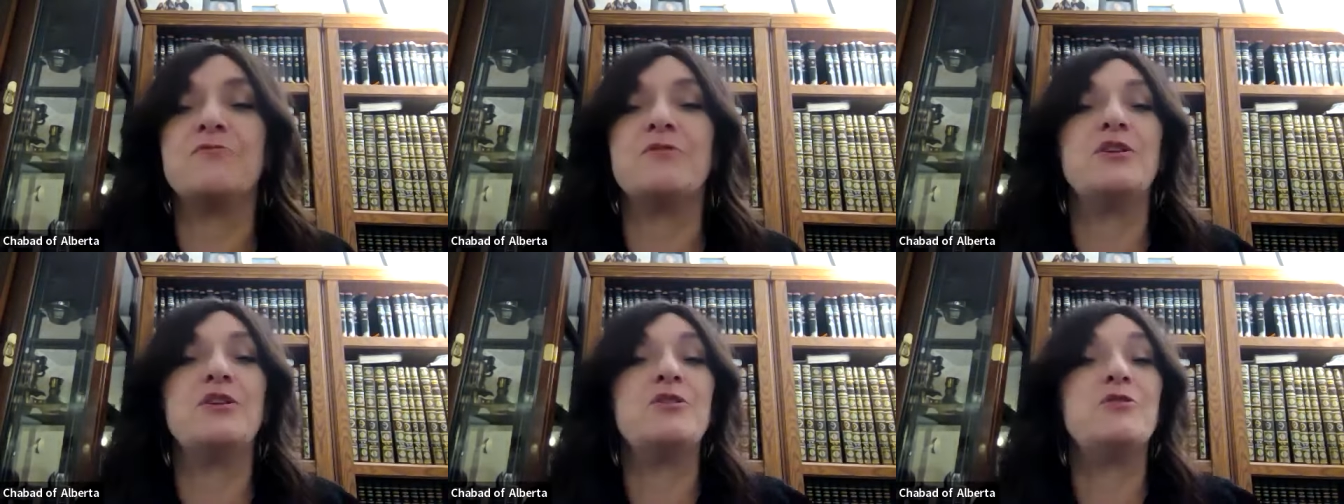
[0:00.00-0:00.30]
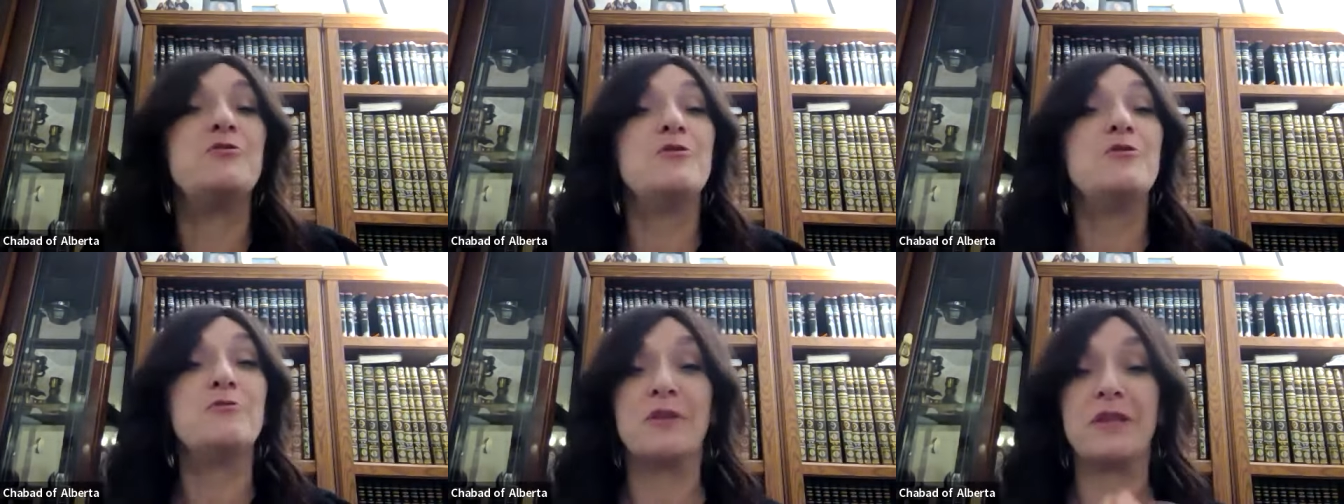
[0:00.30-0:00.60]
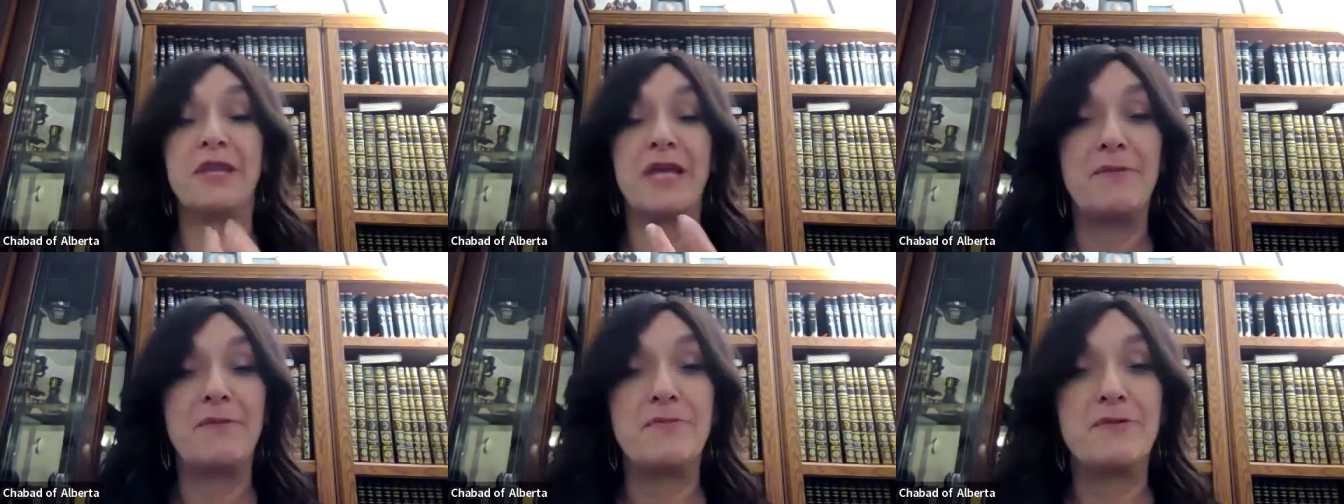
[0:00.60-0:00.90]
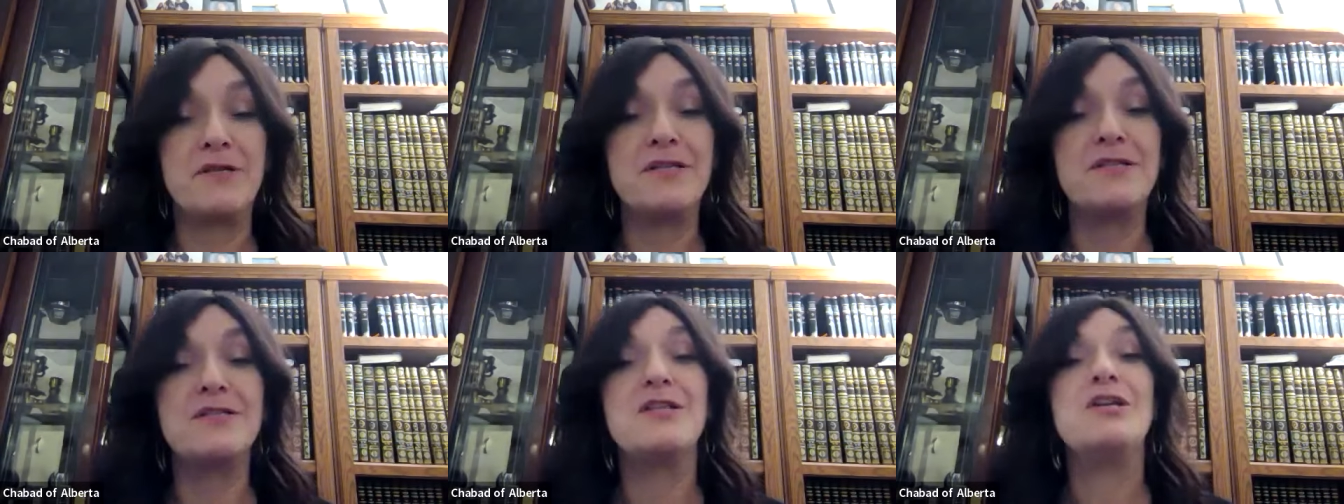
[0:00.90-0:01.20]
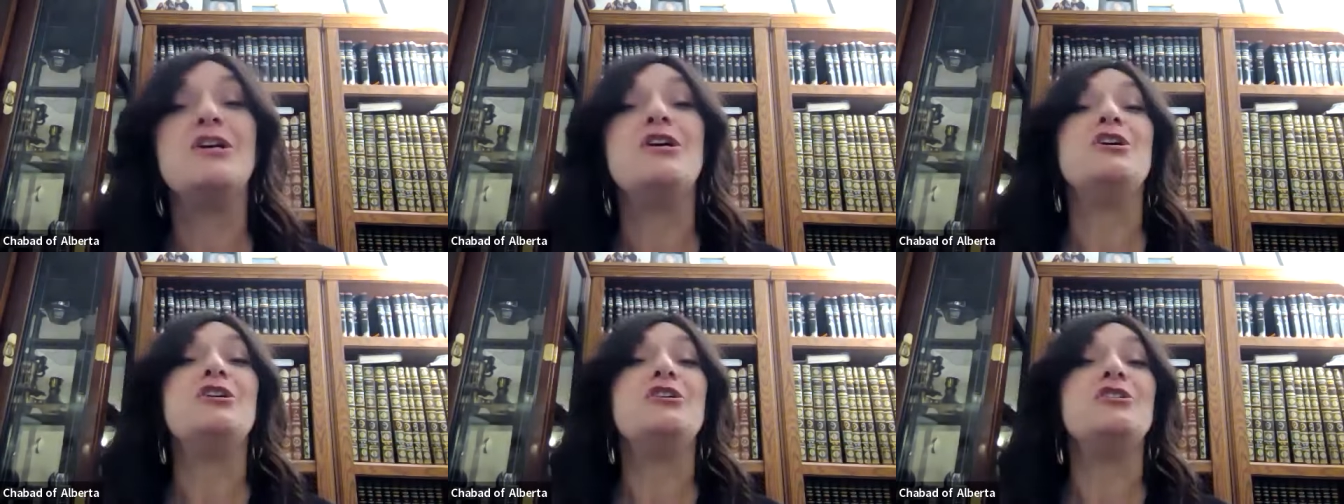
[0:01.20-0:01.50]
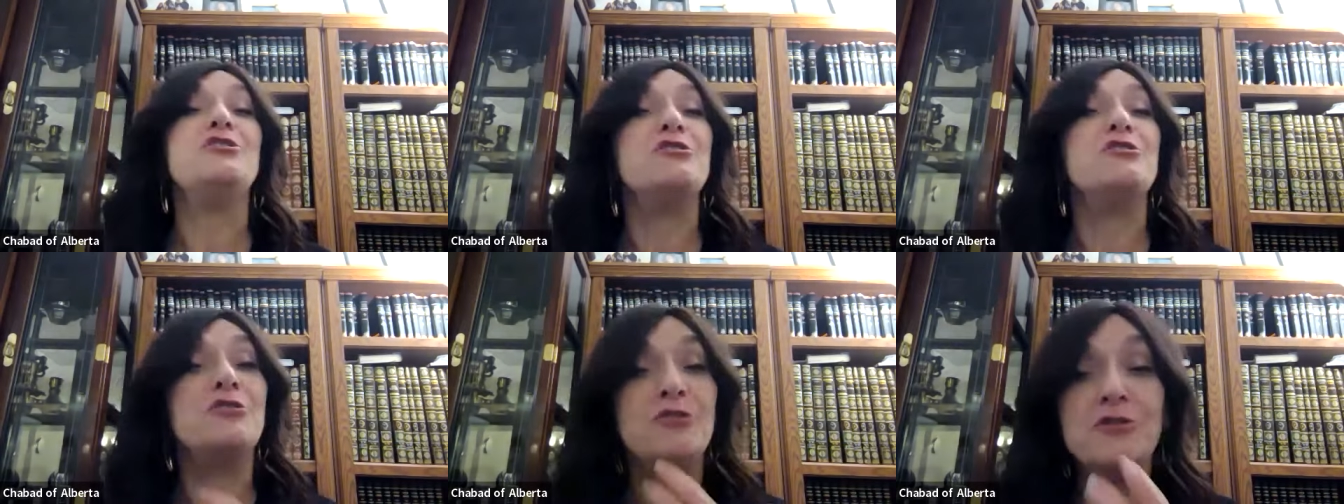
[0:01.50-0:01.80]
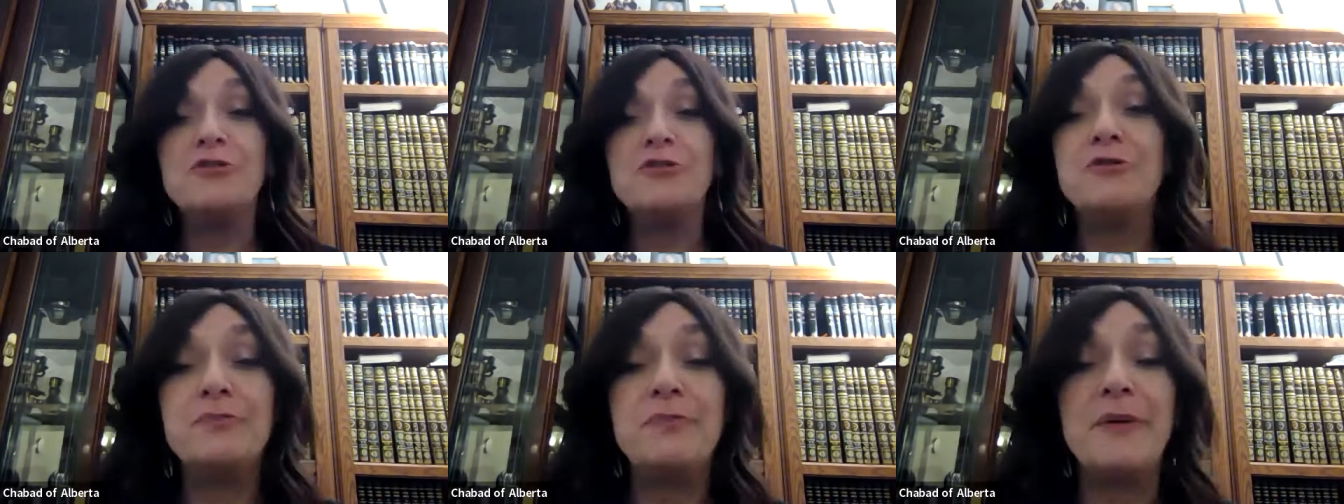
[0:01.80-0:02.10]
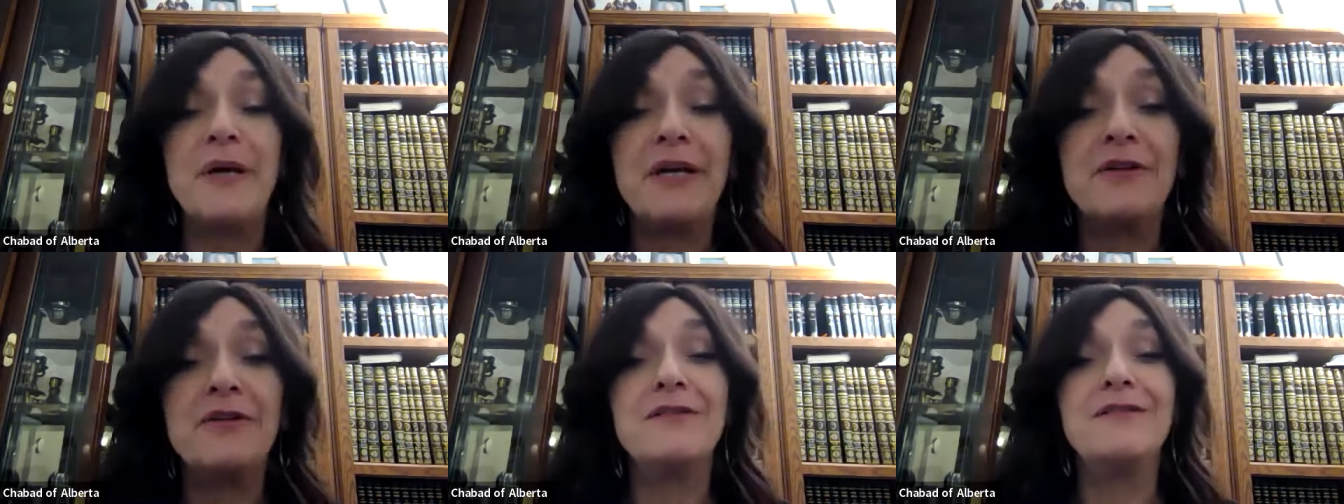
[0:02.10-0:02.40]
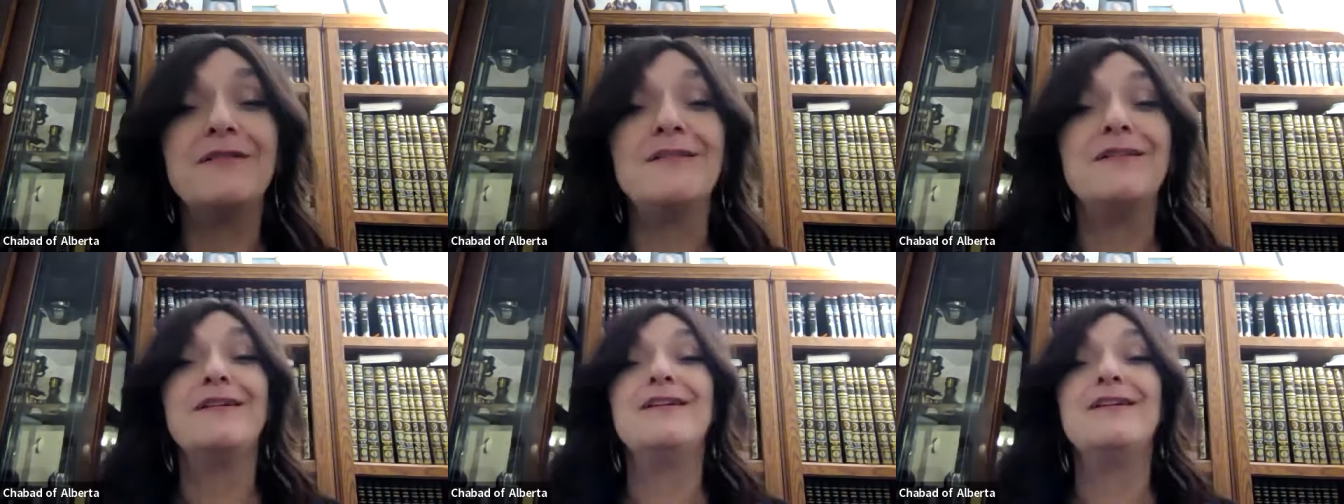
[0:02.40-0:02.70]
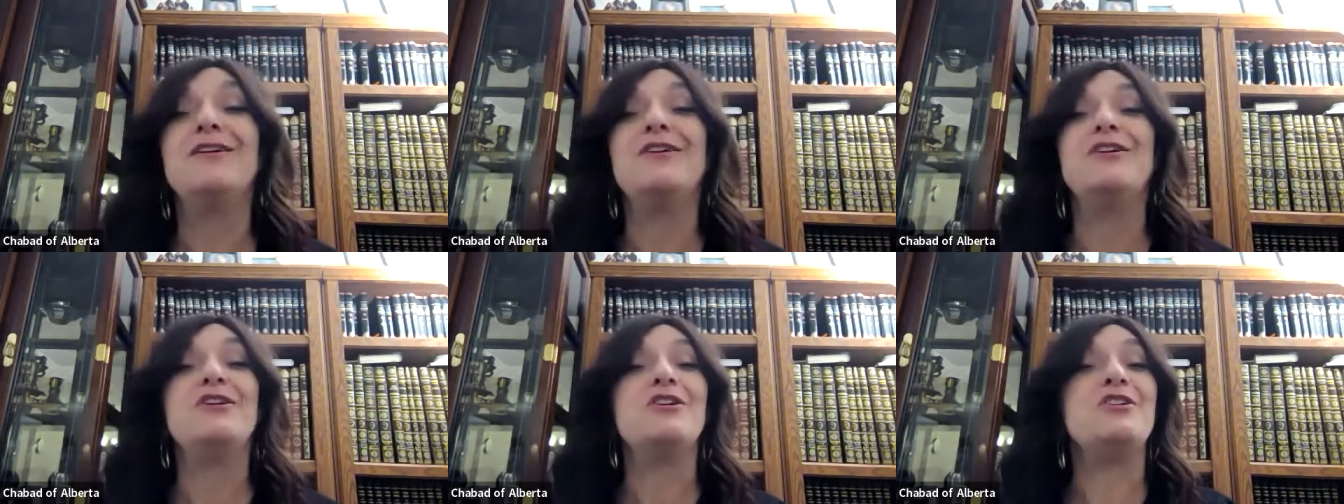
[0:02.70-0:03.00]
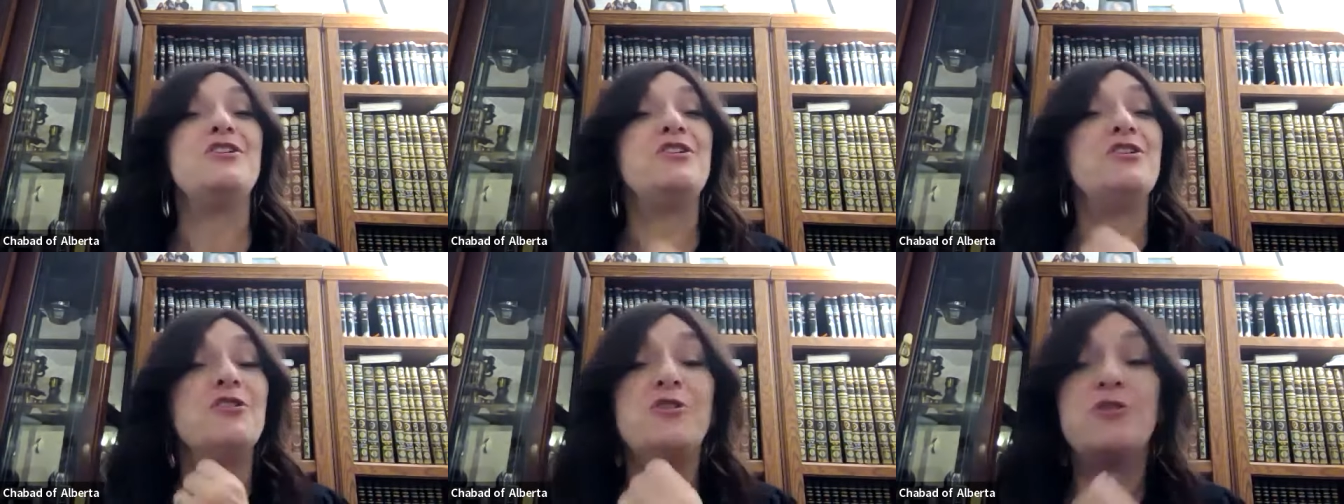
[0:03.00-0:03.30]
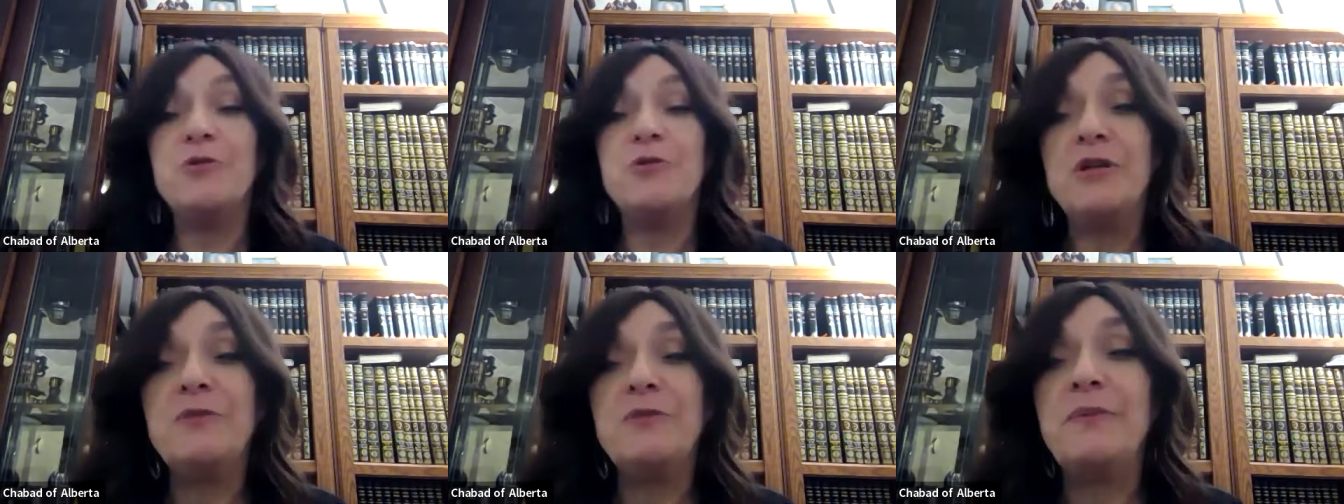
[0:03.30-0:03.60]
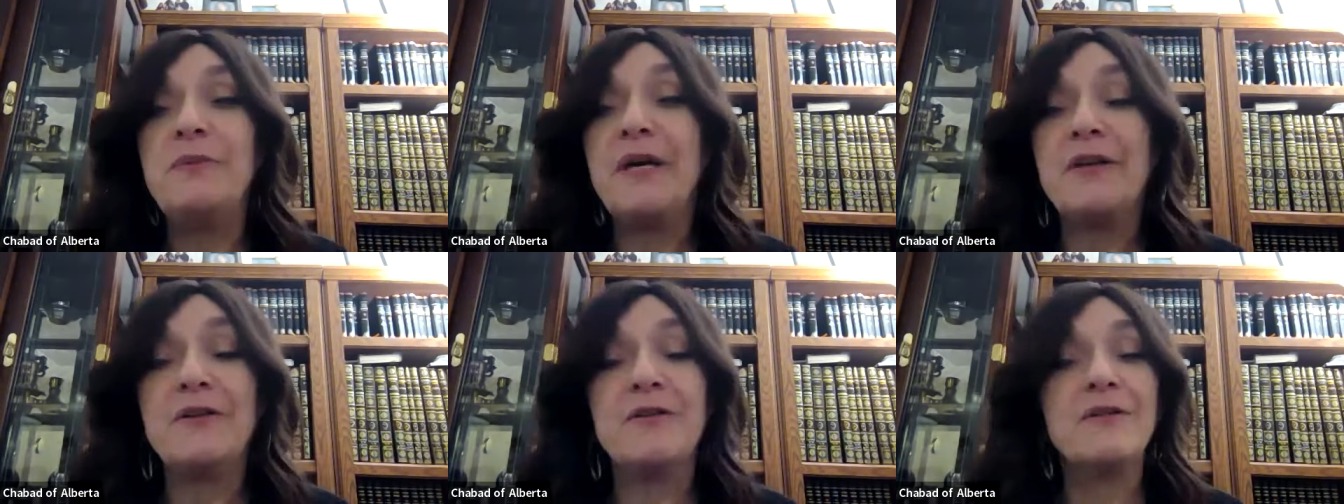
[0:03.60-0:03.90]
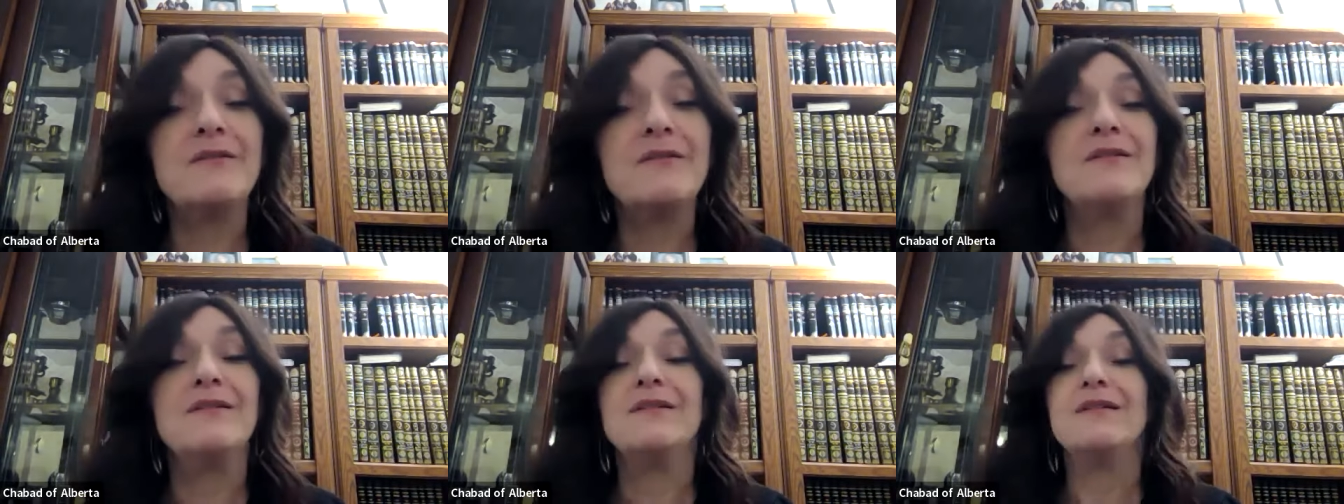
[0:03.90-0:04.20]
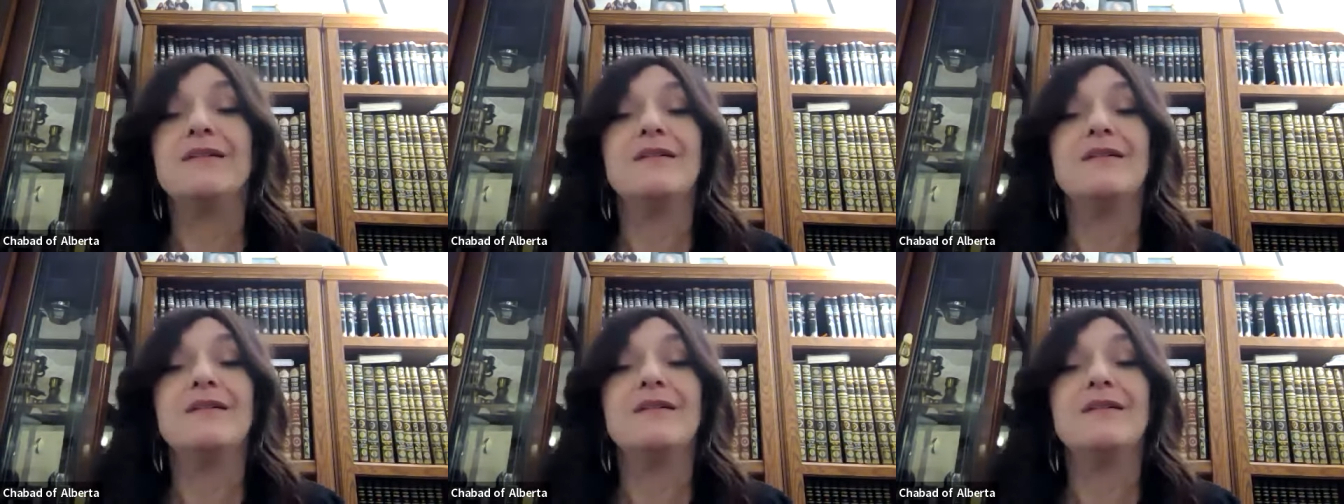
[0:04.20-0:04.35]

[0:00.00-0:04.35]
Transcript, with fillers: When you do it with happiness, you look better, you do it better.